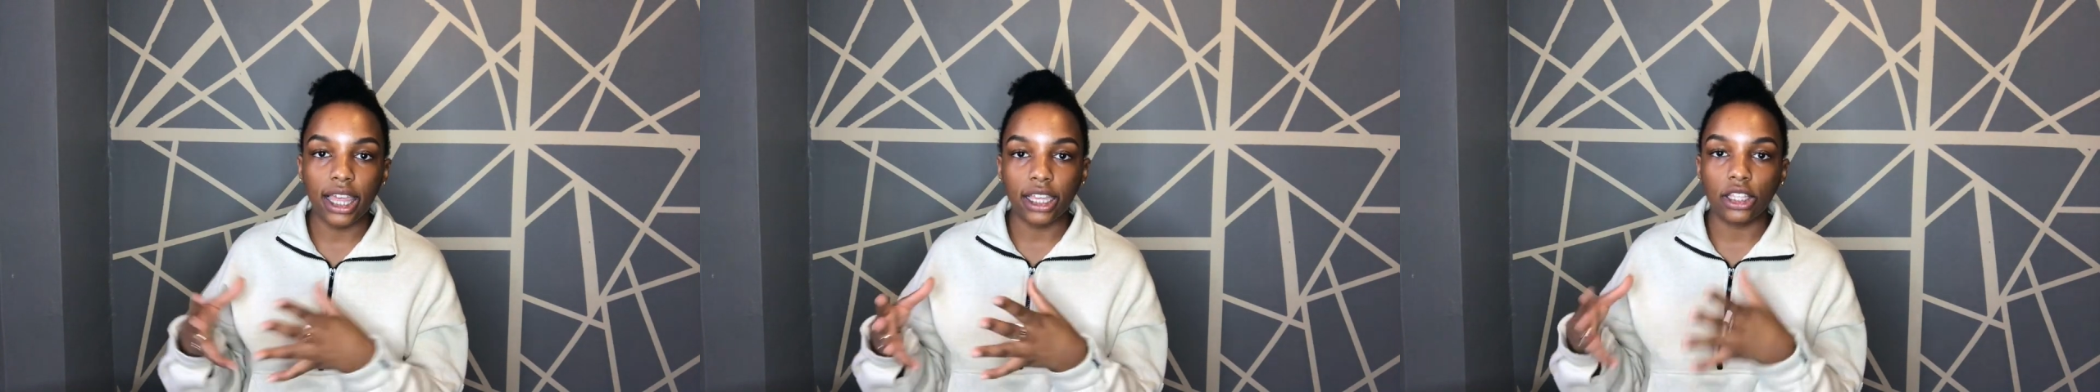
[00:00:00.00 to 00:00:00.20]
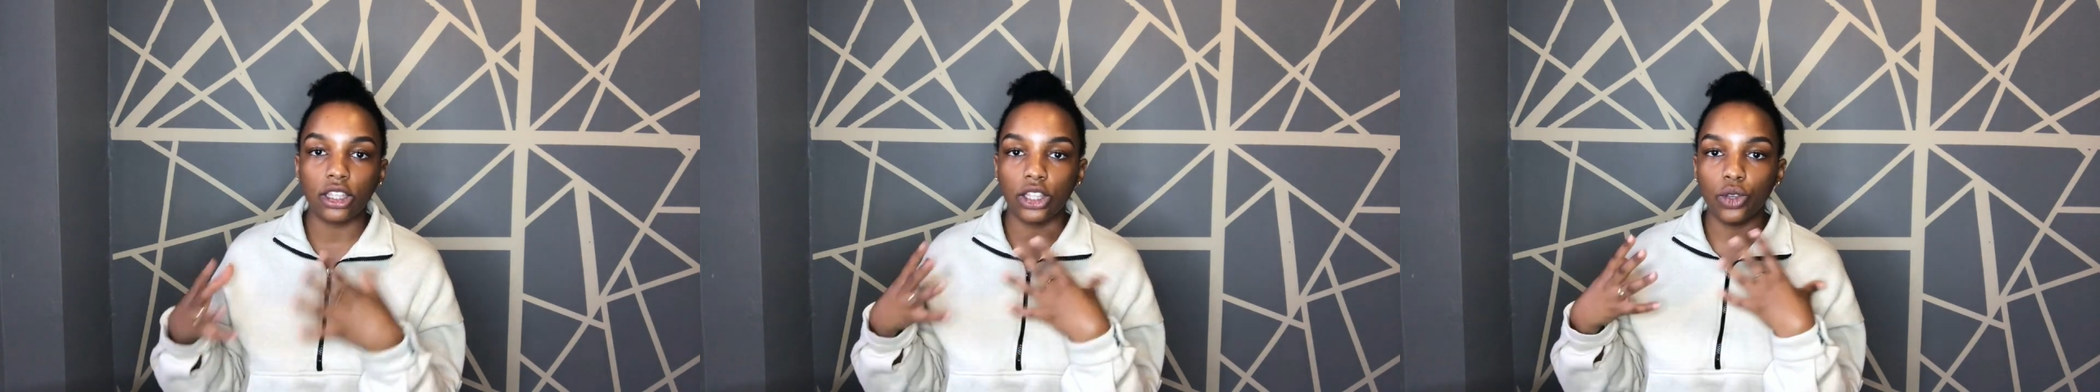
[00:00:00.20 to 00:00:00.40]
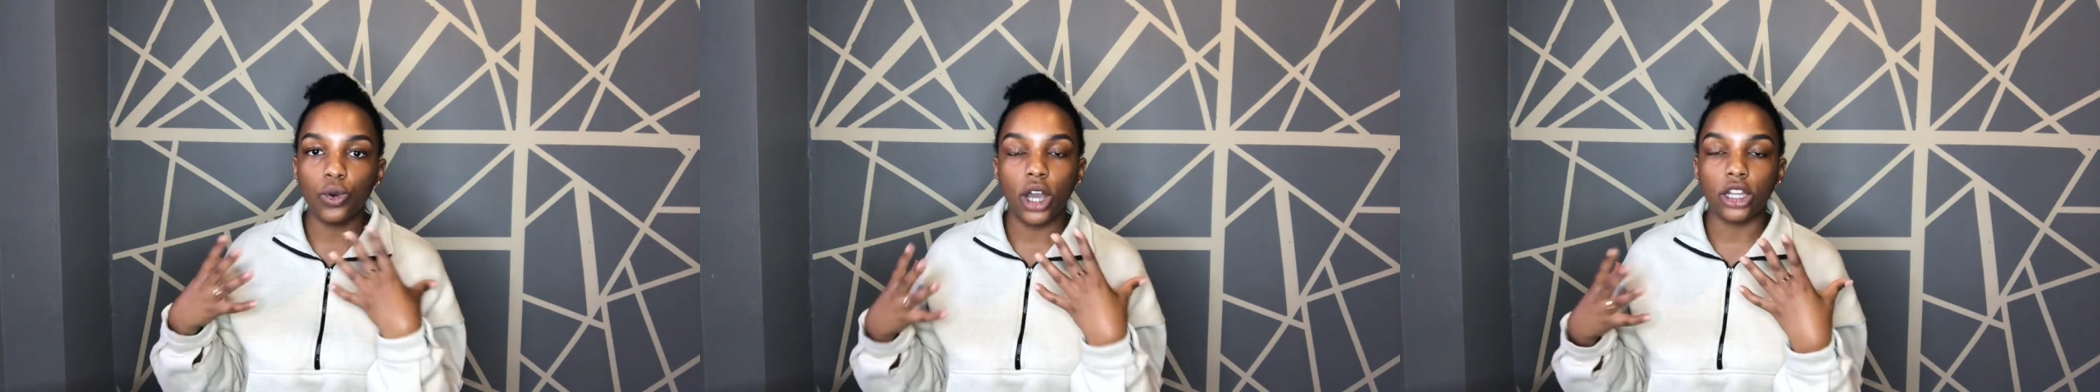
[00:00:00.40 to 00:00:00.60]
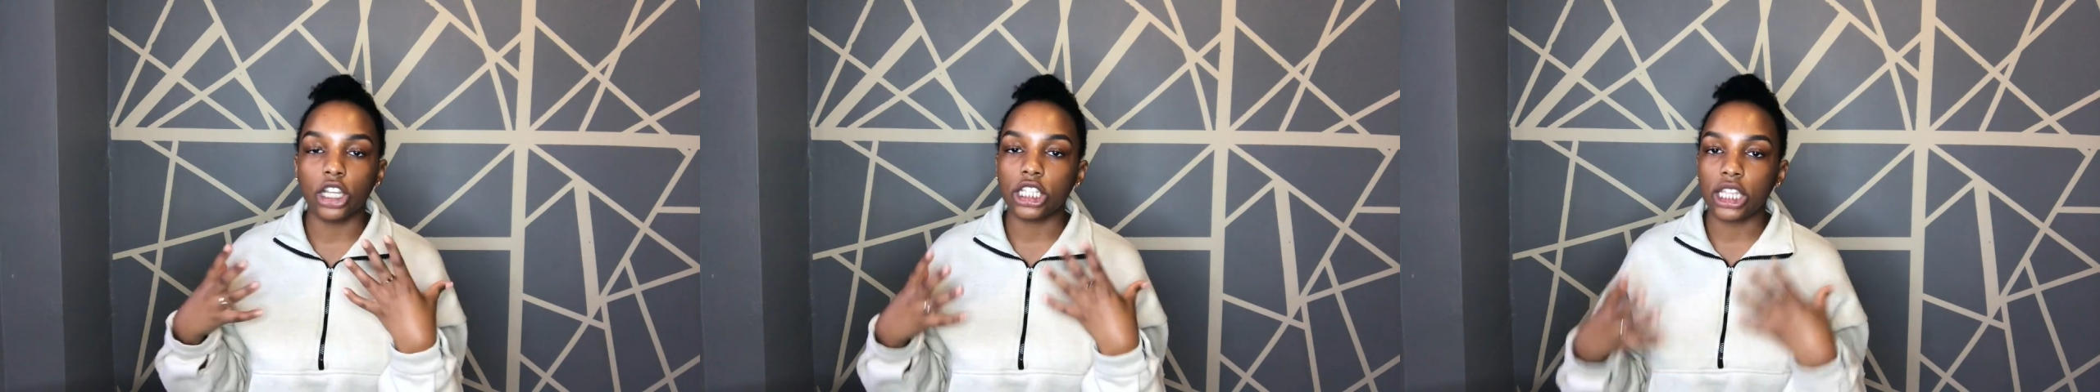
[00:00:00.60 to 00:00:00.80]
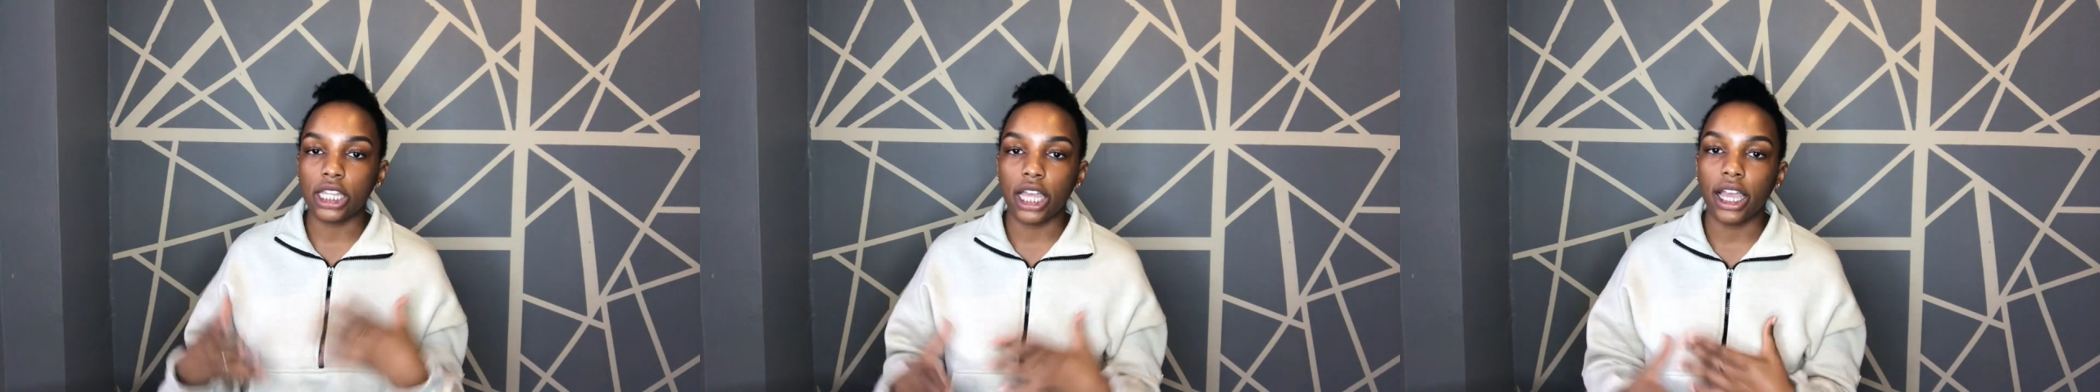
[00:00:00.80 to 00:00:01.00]
Like, you
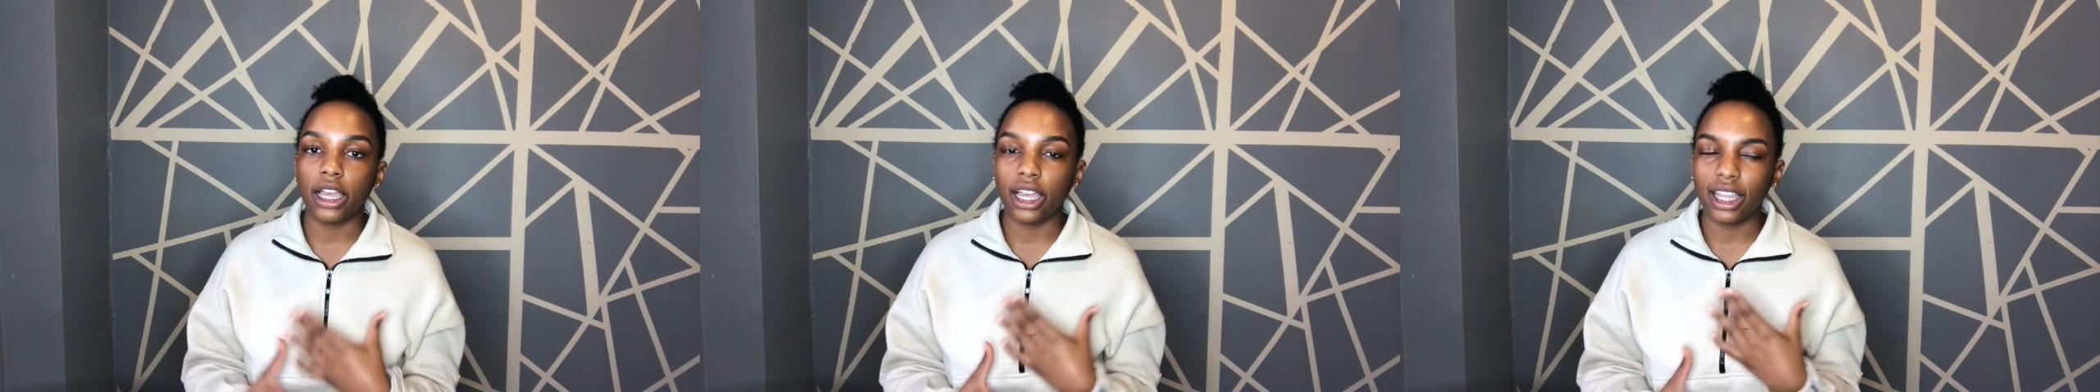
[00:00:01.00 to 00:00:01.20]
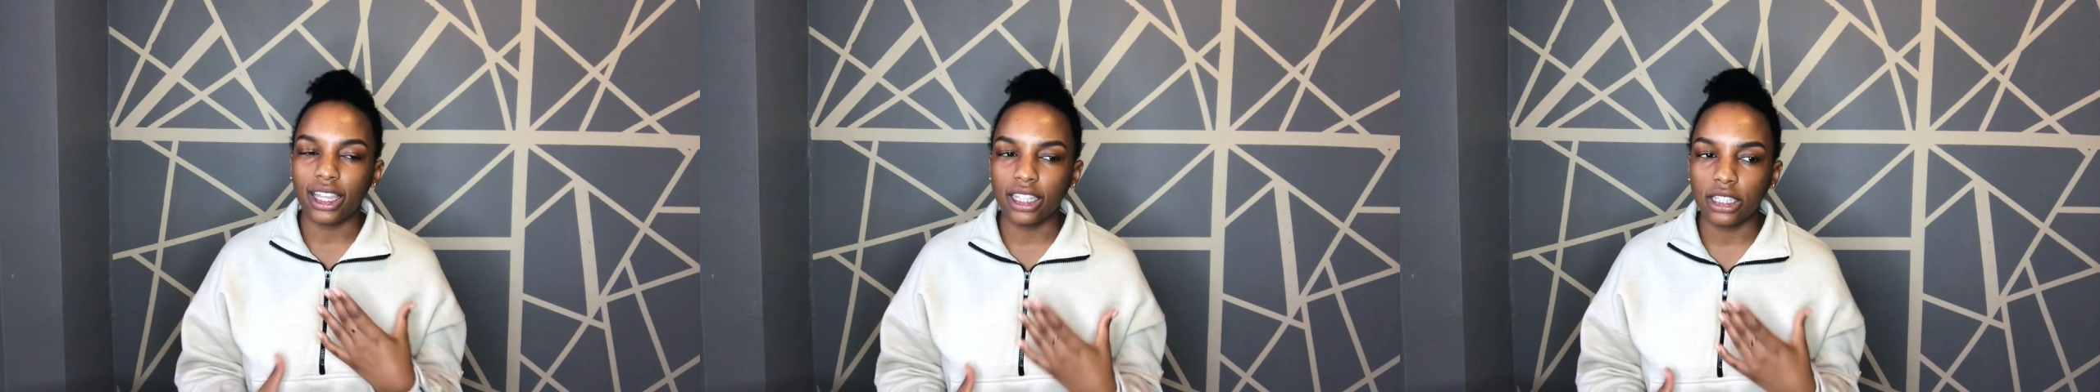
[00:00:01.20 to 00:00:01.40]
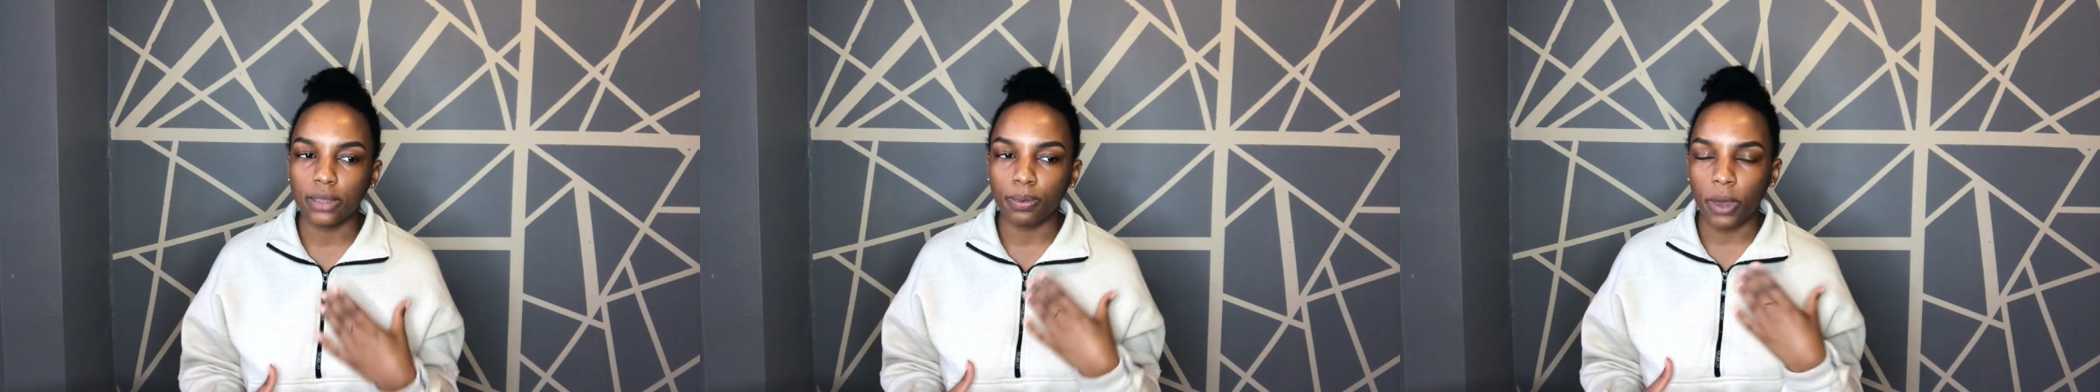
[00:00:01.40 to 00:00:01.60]
understand that it's